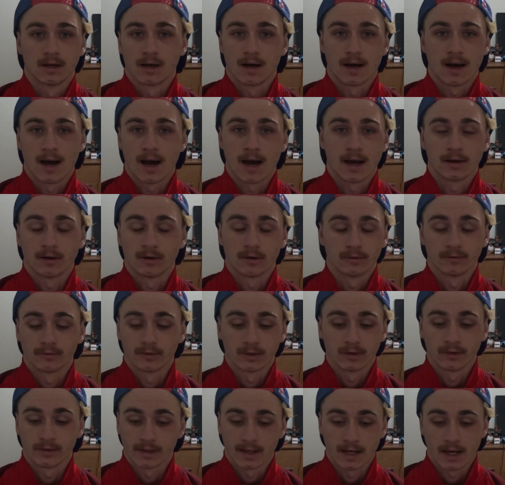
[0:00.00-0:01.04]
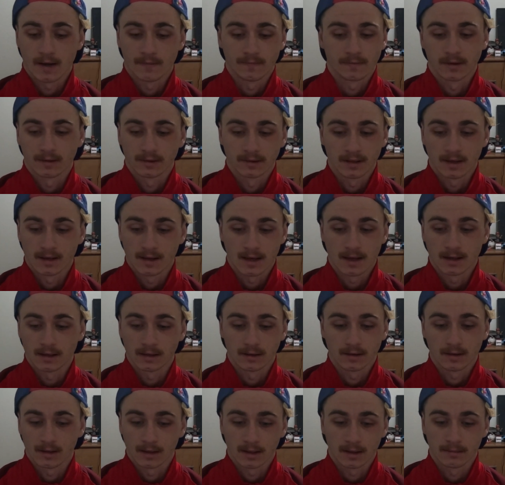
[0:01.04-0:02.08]
I don't really have to say
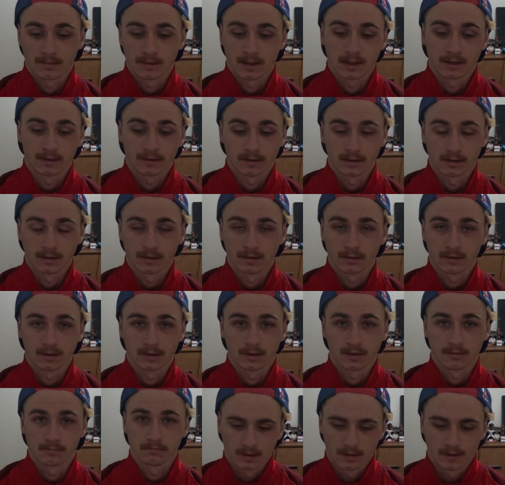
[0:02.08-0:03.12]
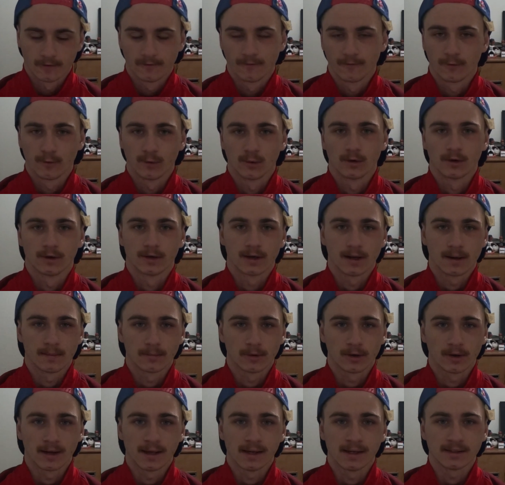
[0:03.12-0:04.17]
anything about this. So for
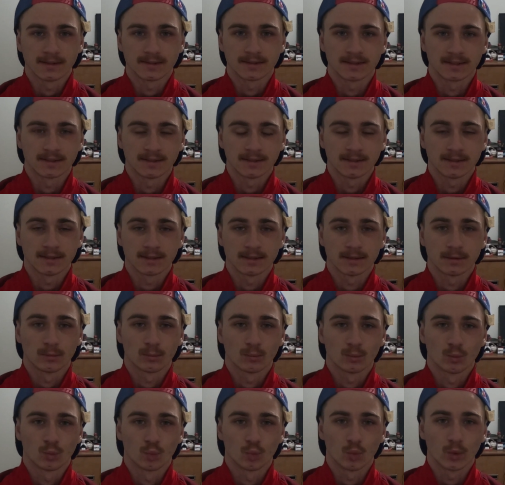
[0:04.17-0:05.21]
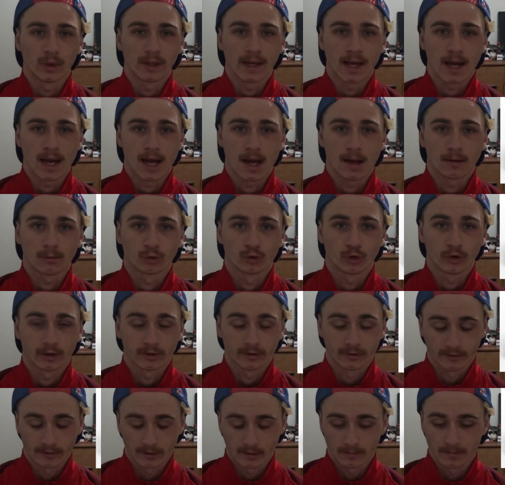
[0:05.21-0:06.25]
number 18, we have
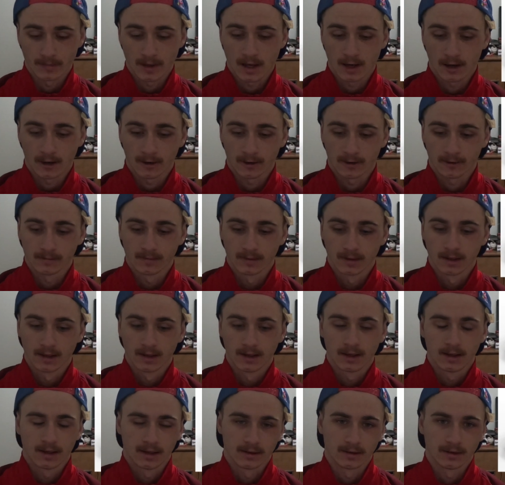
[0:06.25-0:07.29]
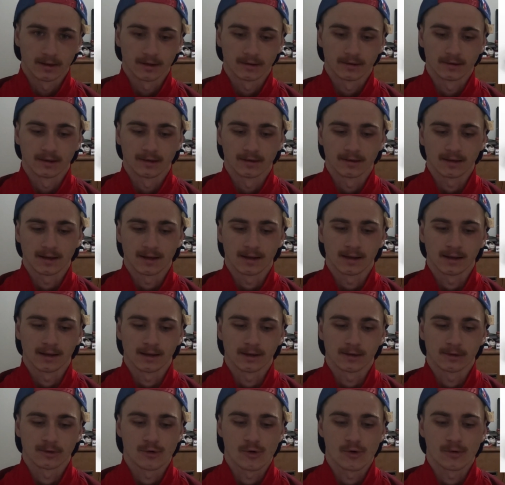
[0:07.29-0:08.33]
Christopher Bell. This is a
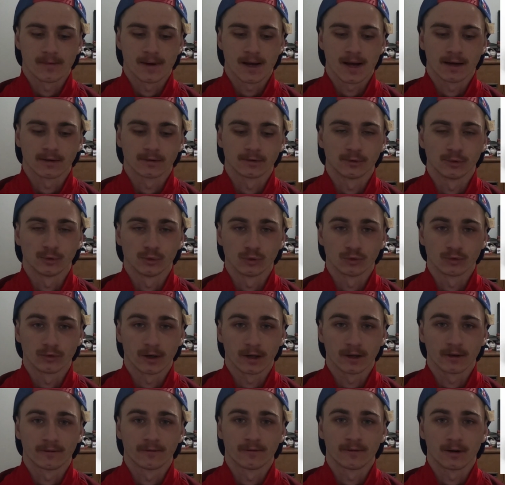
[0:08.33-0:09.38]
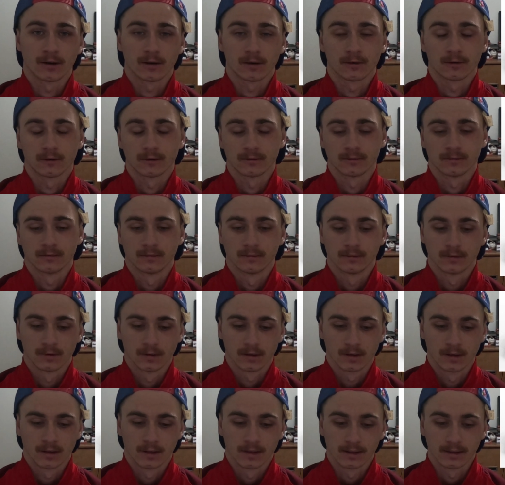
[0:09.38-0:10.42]
throwback to Rick Farrell,
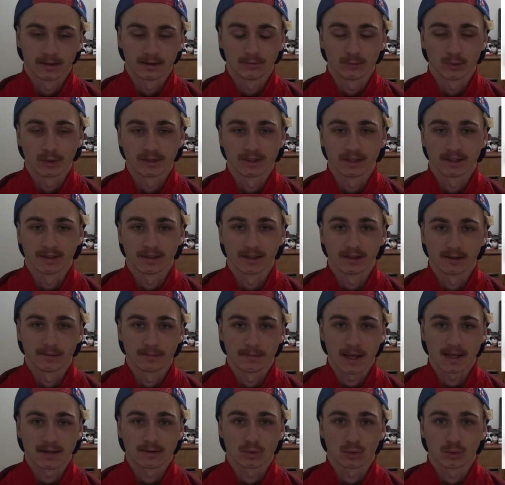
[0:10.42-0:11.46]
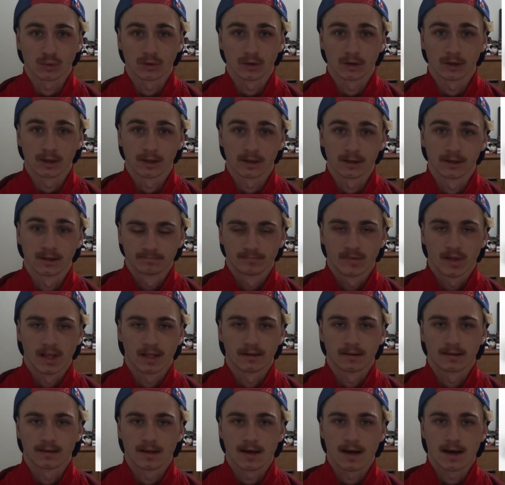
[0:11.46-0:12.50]
which is his mentor.
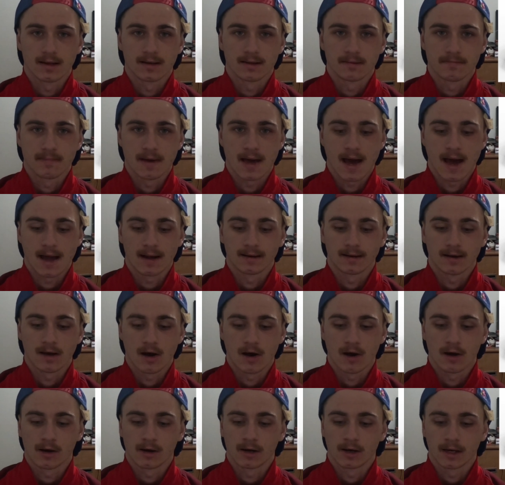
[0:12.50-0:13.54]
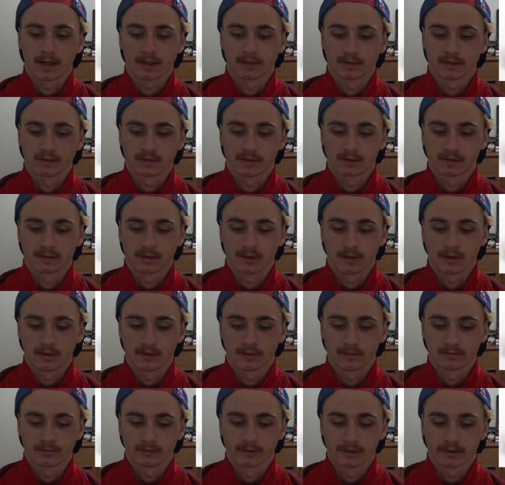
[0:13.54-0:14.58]
It's not a bad car, I just
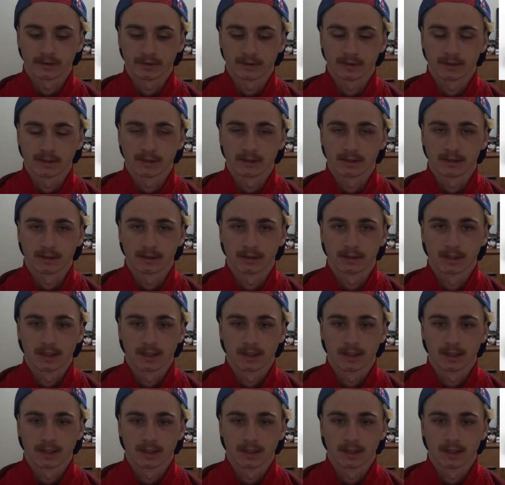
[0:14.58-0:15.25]
don't really